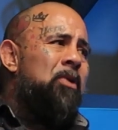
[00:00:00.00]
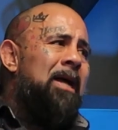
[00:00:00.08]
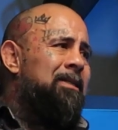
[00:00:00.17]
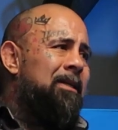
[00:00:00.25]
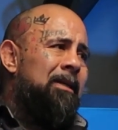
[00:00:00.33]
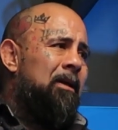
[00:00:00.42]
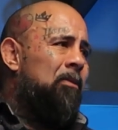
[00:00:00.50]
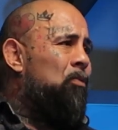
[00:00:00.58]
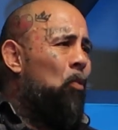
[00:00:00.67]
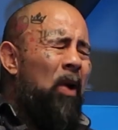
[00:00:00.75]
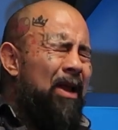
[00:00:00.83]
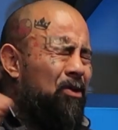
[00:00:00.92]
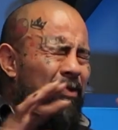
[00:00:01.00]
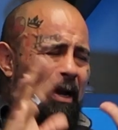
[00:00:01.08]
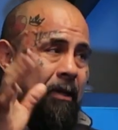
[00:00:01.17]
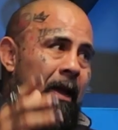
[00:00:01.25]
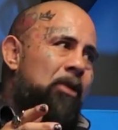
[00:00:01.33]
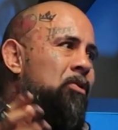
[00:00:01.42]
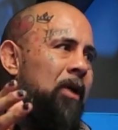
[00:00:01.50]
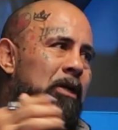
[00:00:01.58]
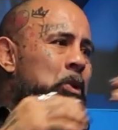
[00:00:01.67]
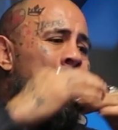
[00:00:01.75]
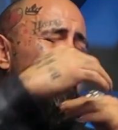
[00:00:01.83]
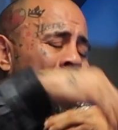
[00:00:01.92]
drastically. You
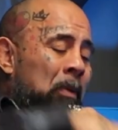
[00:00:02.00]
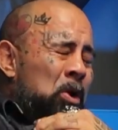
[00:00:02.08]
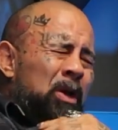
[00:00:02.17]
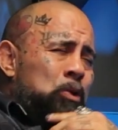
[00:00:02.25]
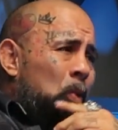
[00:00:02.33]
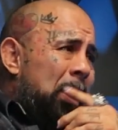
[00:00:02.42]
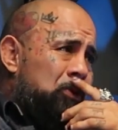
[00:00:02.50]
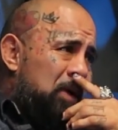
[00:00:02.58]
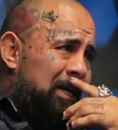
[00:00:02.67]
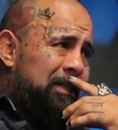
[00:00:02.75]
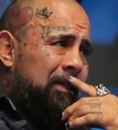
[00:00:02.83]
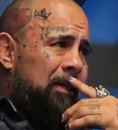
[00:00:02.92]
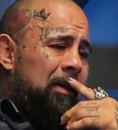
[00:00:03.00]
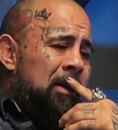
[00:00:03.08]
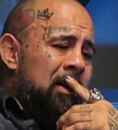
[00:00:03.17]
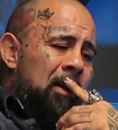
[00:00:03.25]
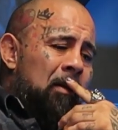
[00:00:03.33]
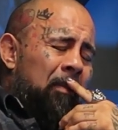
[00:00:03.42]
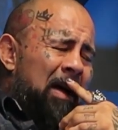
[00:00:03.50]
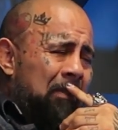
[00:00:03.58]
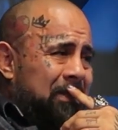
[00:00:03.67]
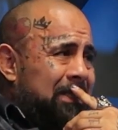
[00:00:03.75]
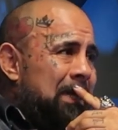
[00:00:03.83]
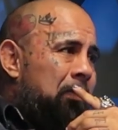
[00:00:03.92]
crash. But you lose weight drastically.
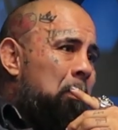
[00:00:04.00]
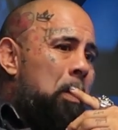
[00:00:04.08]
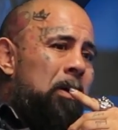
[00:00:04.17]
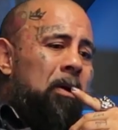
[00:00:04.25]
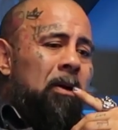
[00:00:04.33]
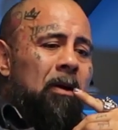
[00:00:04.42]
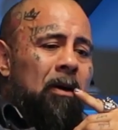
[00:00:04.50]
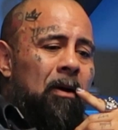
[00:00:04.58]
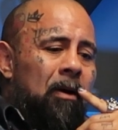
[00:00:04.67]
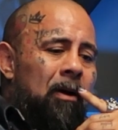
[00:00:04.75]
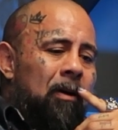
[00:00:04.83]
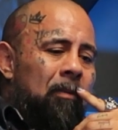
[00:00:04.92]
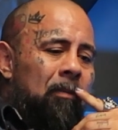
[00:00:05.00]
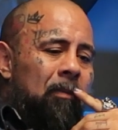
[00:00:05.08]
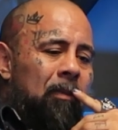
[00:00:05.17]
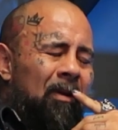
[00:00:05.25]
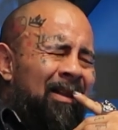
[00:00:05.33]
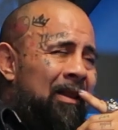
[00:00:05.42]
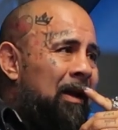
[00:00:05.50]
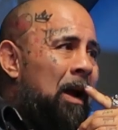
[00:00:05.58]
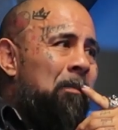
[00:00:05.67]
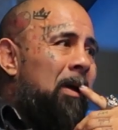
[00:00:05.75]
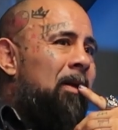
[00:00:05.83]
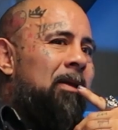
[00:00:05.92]
I'm sleeping better. I
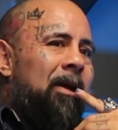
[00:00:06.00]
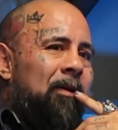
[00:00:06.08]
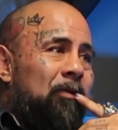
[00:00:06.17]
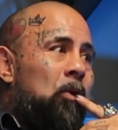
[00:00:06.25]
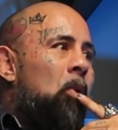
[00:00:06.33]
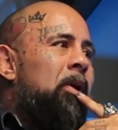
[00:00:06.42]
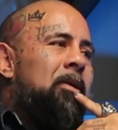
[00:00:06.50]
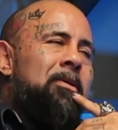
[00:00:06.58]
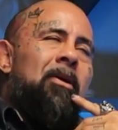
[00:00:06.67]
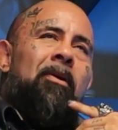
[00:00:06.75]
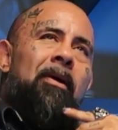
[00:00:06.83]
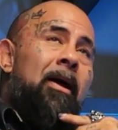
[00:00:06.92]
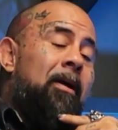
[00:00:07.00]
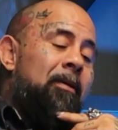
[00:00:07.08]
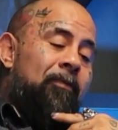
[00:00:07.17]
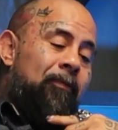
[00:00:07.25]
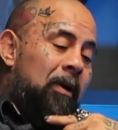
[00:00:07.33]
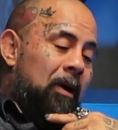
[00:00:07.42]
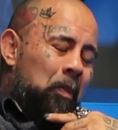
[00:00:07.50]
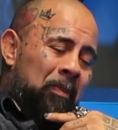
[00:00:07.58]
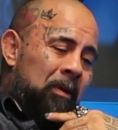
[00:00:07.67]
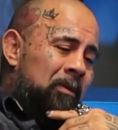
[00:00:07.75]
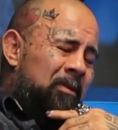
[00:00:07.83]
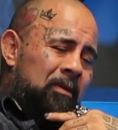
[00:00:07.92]
like donuts. Yo, I could fuck up
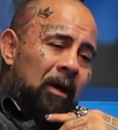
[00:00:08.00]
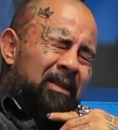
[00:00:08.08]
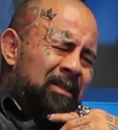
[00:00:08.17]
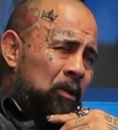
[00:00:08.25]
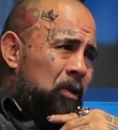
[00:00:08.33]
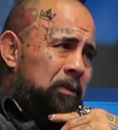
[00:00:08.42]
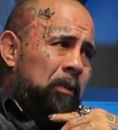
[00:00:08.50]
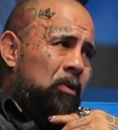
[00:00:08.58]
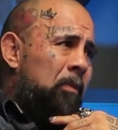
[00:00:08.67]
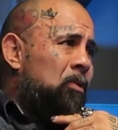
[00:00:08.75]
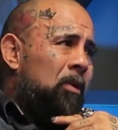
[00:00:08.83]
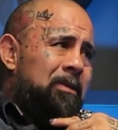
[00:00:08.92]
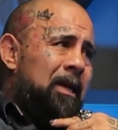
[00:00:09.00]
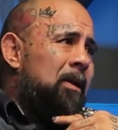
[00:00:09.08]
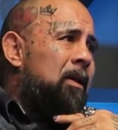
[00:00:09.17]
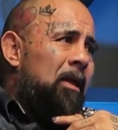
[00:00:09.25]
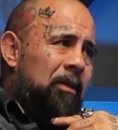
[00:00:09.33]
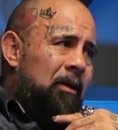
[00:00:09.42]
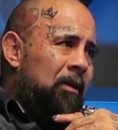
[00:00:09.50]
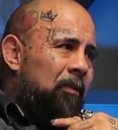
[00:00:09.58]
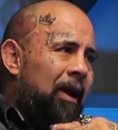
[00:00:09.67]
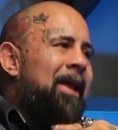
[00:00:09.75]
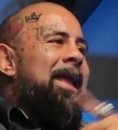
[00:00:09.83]
a dozen Krispy Kreme donuts like nothing, right?